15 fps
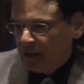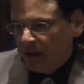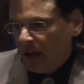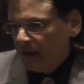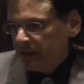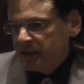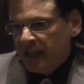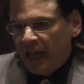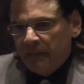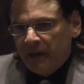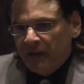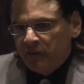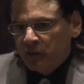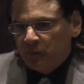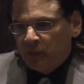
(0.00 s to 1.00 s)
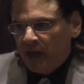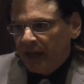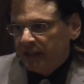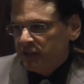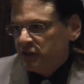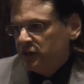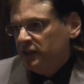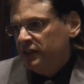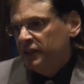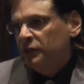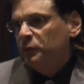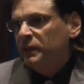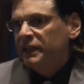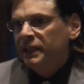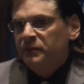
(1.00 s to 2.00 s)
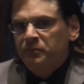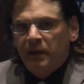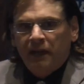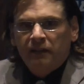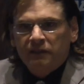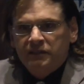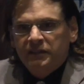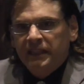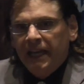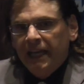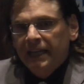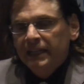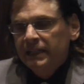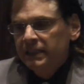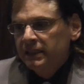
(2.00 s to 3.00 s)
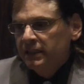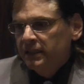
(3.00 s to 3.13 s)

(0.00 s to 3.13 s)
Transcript: it all the time after practice. Did we get better today?